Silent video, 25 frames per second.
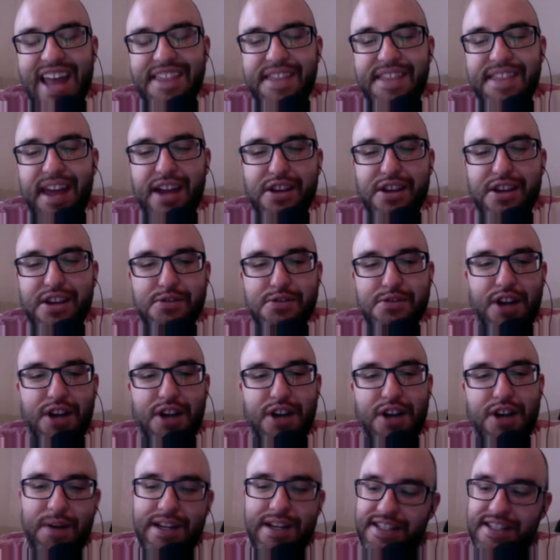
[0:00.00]
And then you
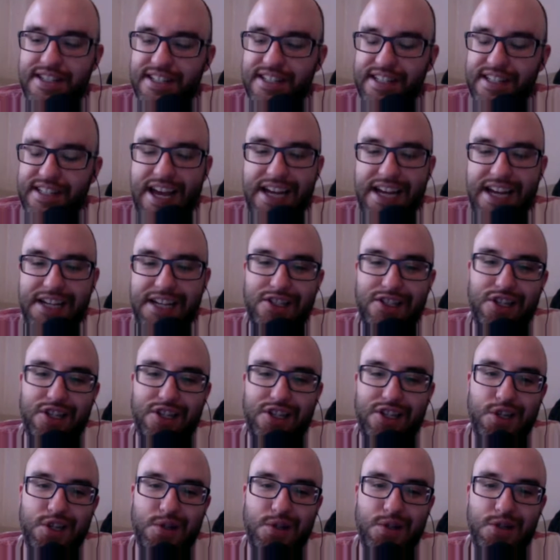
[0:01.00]
go into like
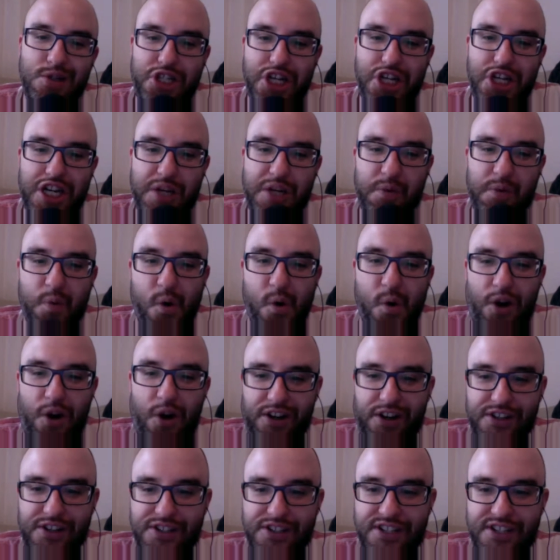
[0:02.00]
2 shitty
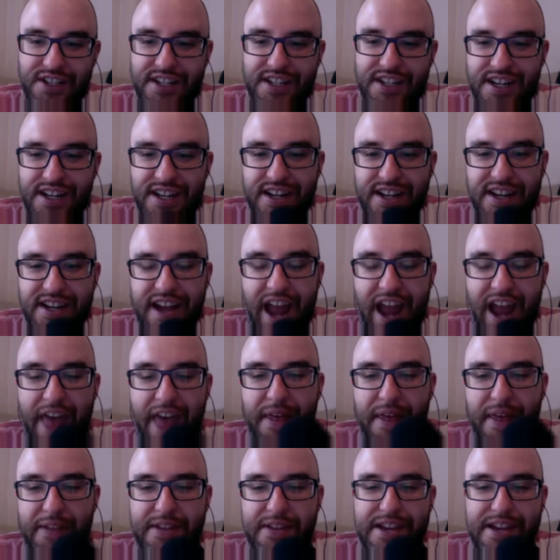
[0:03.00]
wars,
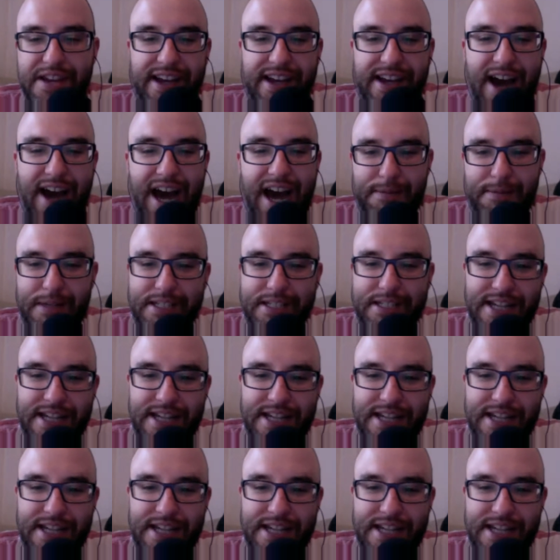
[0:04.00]
and then the economy